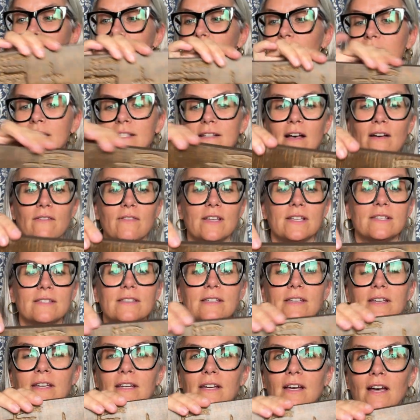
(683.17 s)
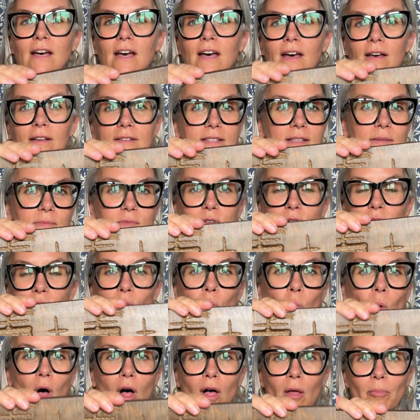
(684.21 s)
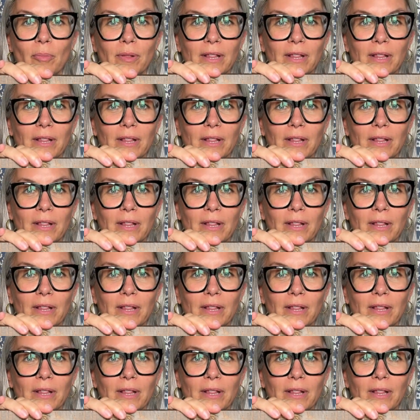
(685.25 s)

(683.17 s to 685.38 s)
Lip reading: It's obviously some sort of wall